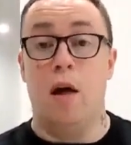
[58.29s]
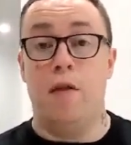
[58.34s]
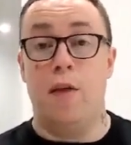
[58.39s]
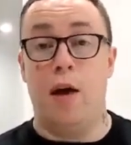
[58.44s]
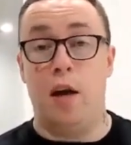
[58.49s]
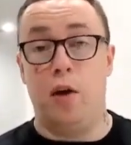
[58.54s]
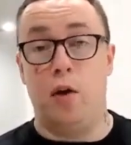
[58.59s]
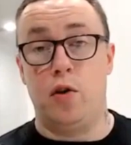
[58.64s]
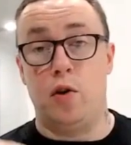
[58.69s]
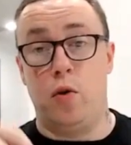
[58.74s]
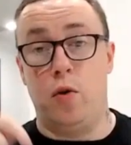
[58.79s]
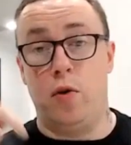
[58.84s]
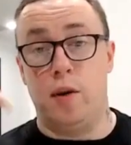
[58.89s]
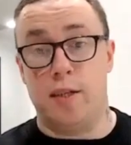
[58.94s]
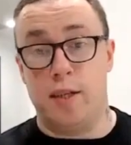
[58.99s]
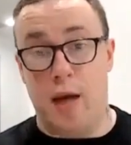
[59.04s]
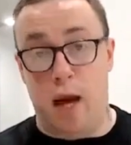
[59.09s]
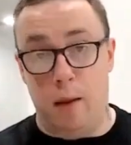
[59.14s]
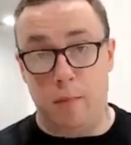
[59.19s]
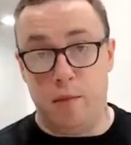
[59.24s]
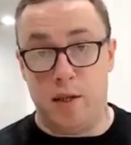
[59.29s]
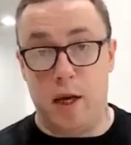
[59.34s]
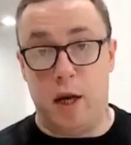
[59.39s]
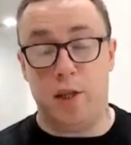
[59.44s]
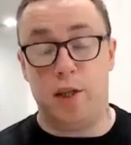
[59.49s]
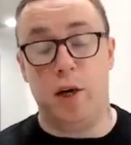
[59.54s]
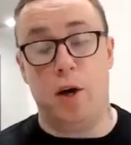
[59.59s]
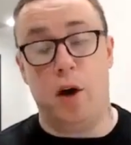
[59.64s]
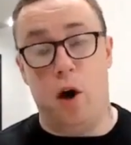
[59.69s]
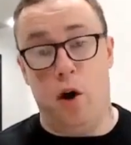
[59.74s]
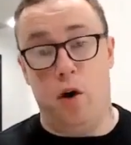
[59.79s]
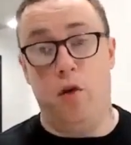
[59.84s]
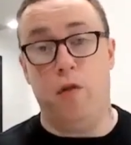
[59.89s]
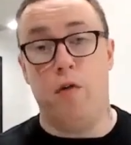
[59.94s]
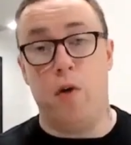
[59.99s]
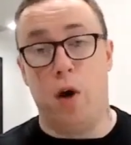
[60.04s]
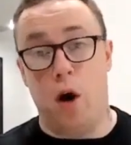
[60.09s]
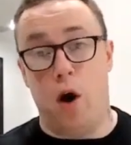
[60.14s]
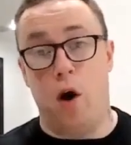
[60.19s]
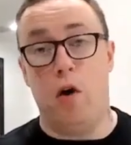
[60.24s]
Then you do the same session
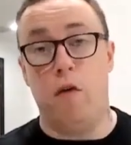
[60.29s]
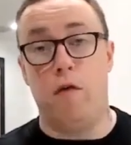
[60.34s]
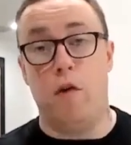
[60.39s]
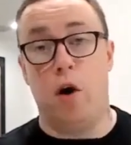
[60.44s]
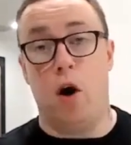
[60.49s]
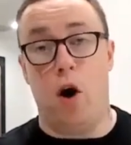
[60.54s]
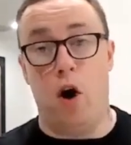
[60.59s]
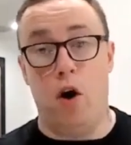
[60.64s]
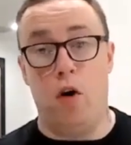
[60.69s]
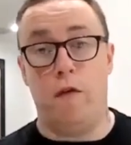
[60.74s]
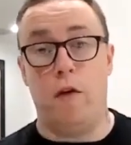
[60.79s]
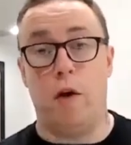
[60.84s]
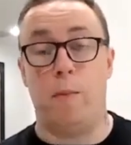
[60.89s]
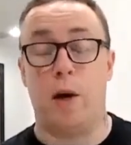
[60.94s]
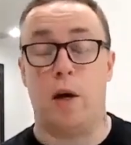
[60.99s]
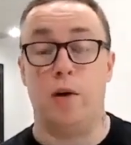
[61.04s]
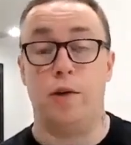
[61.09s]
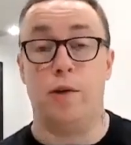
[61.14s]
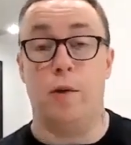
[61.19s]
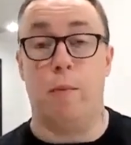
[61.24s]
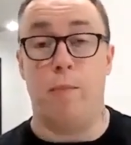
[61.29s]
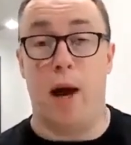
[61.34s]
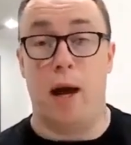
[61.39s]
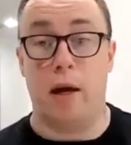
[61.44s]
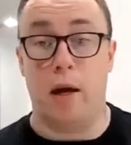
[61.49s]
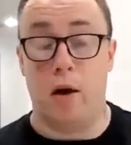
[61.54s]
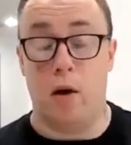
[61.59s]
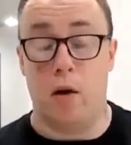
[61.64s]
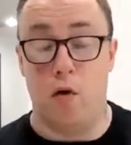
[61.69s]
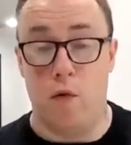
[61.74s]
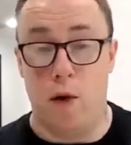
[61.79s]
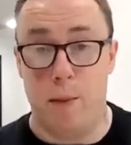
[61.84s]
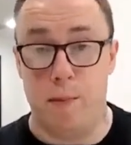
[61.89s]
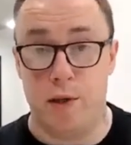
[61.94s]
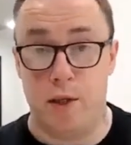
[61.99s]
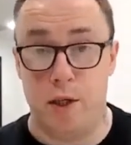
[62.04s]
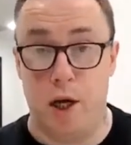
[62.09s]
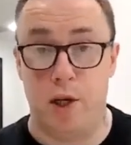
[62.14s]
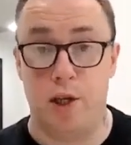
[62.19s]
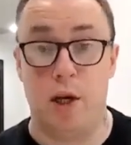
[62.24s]
over and over and over because you're banking on
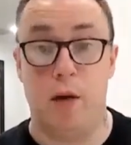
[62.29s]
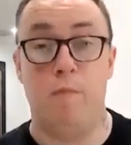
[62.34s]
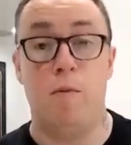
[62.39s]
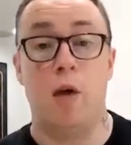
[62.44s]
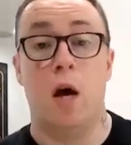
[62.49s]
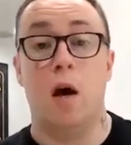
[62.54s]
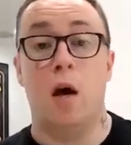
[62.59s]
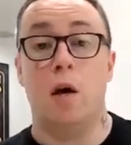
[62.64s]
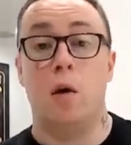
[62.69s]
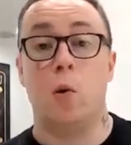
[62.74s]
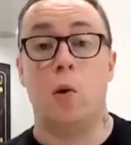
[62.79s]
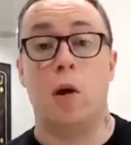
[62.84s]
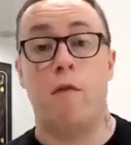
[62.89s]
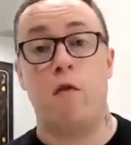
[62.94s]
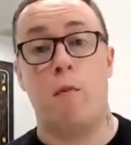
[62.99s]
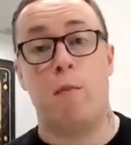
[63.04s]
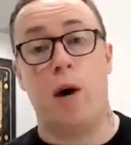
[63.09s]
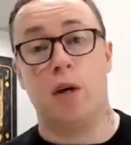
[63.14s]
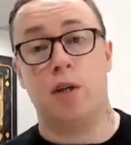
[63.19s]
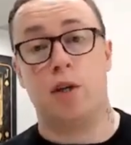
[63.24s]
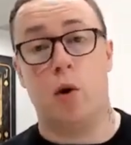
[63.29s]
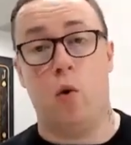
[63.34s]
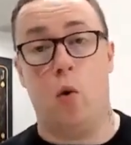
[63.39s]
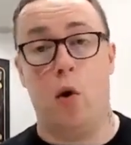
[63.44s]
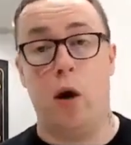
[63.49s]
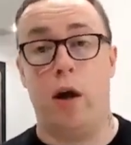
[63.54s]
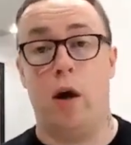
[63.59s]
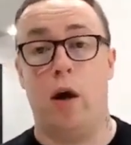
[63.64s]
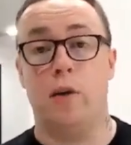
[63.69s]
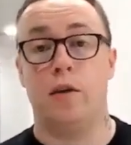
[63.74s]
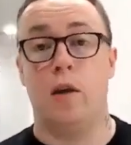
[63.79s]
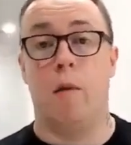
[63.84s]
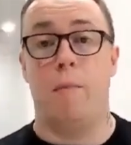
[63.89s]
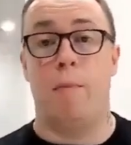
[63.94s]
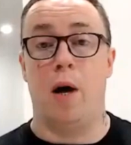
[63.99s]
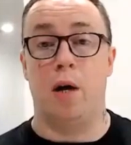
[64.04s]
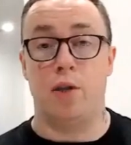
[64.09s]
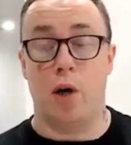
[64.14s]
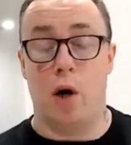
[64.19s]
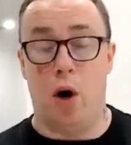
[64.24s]
repetition. You give a bunch of audios
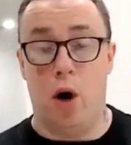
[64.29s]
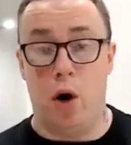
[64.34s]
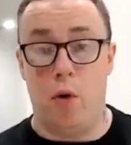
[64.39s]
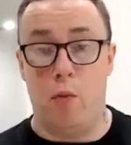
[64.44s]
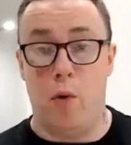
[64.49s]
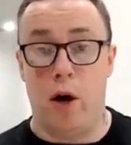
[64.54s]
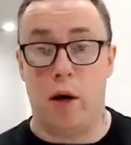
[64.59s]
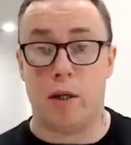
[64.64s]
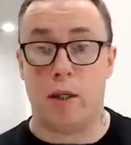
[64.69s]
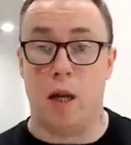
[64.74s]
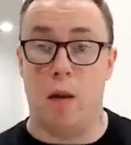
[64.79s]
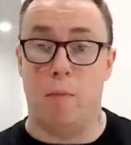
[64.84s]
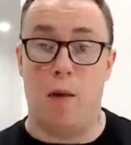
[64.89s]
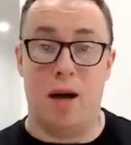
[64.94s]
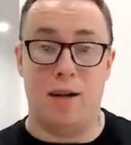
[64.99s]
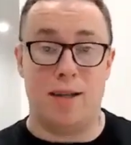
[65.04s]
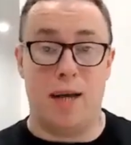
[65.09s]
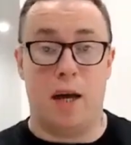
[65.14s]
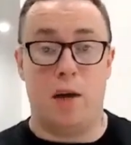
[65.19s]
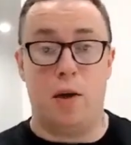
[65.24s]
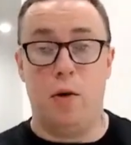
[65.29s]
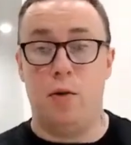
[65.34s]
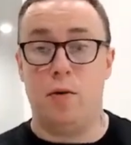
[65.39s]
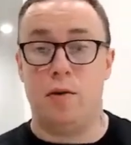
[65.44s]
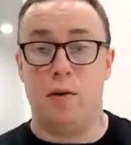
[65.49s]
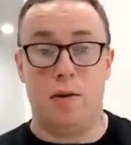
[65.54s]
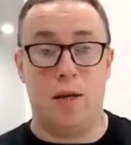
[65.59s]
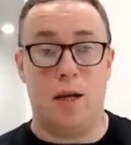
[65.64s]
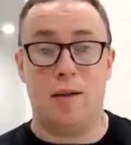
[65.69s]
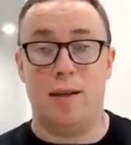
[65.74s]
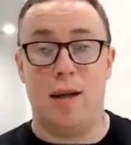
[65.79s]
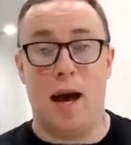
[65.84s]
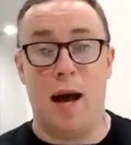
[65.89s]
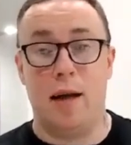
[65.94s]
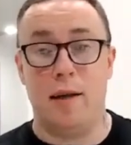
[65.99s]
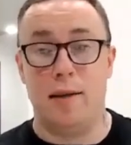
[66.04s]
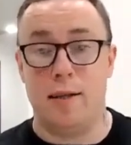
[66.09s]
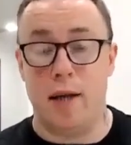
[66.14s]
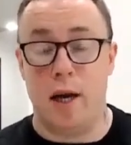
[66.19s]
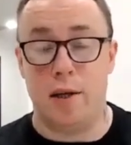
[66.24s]
bunch of homeworks, and it might take you 6 to
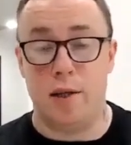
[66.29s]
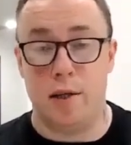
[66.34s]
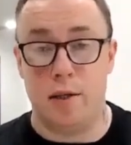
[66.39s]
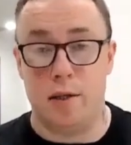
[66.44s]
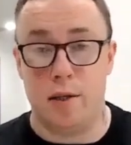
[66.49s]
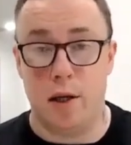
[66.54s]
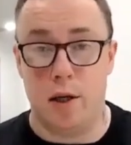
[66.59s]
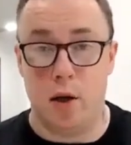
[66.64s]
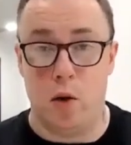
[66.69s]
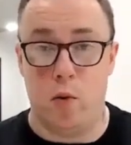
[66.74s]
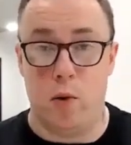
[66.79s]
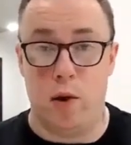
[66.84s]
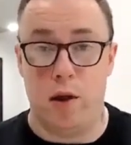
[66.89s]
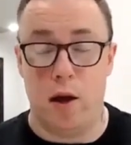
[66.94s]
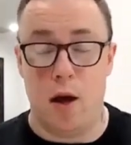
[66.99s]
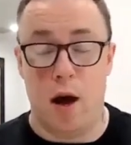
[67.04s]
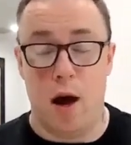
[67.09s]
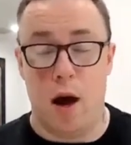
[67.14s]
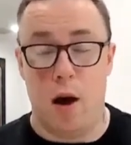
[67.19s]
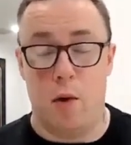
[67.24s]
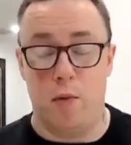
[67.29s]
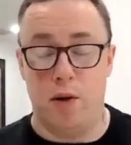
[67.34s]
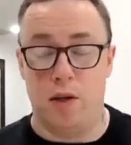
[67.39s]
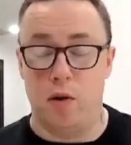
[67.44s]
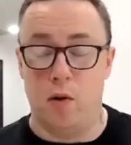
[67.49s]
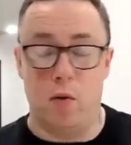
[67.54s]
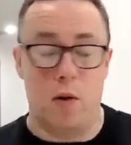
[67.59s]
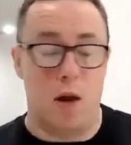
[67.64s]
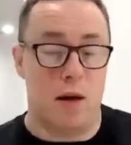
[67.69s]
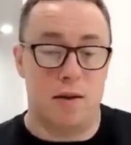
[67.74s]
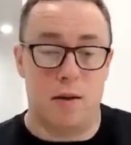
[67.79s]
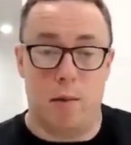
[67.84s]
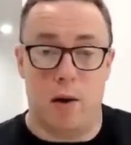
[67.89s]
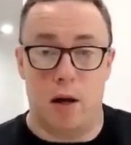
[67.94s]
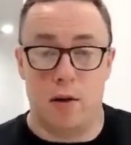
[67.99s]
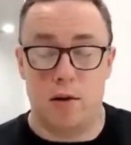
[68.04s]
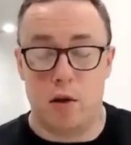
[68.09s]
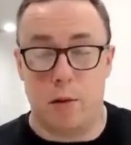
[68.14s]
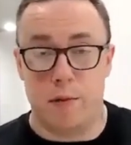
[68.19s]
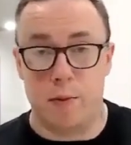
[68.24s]
8 sessions to deal with something
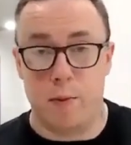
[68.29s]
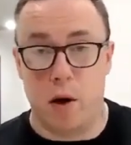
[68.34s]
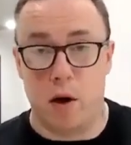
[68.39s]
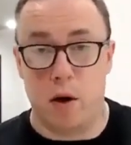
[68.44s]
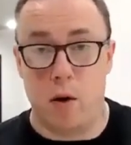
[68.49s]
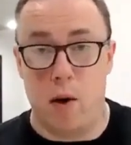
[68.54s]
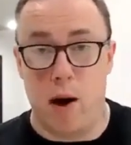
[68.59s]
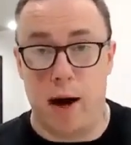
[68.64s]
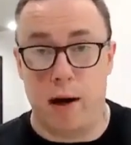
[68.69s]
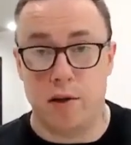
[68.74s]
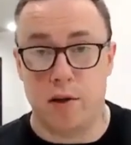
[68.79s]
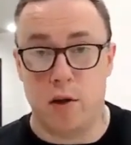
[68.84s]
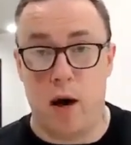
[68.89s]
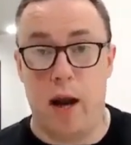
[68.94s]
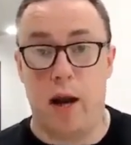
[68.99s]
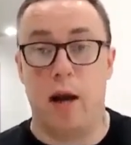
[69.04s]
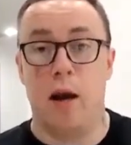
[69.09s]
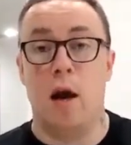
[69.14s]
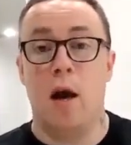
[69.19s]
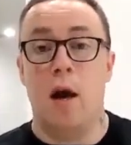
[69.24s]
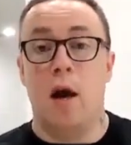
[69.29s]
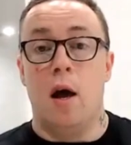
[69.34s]
like stop smoking or anxiety.